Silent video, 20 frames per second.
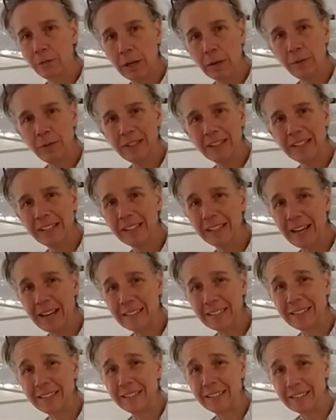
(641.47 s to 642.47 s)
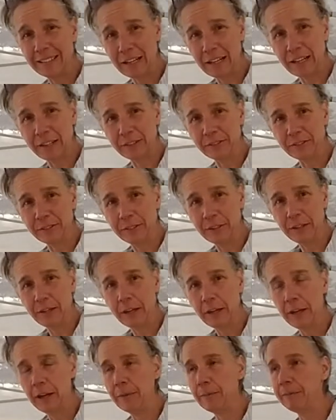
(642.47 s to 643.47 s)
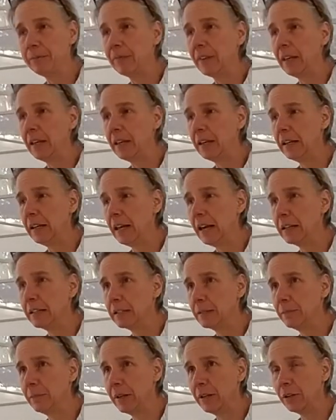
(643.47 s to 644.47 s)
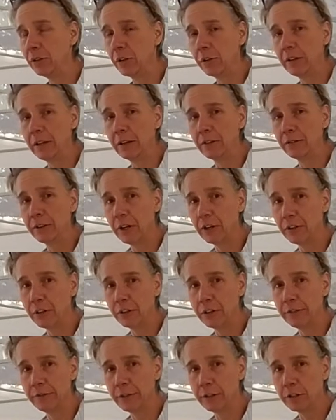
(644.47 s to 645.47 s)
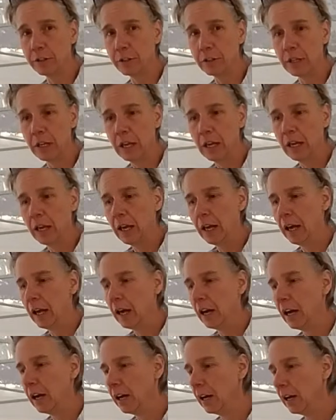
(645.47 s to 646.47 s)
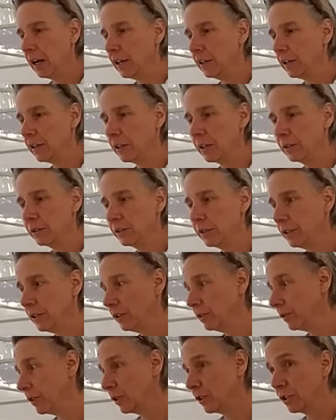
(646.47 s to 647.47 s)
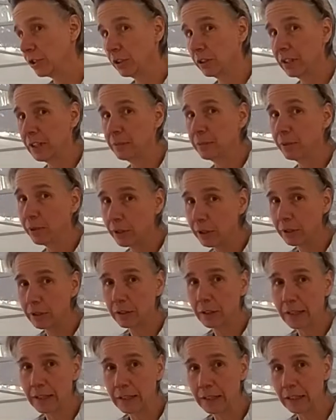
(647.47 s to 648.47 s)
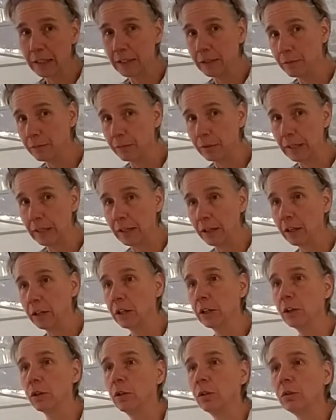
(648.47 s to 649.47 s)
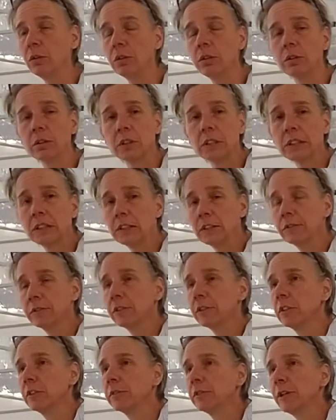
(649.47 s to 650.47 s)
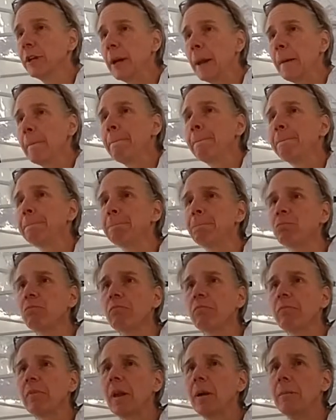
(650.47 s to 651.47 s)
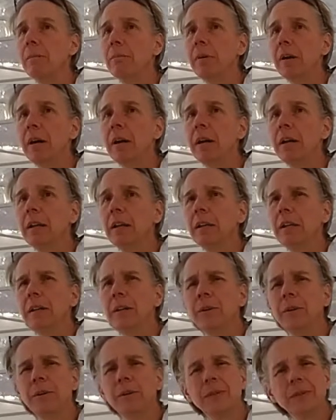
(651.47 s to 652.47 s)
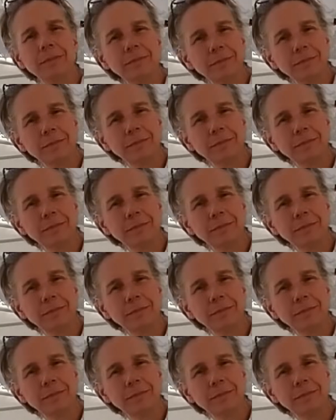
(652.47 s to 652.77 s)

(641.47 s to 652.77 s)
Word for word: Redwood's classy stuff. It has been growing for hundreds of years. You know, you could certainly put like a bling gold or silver over it, but you know,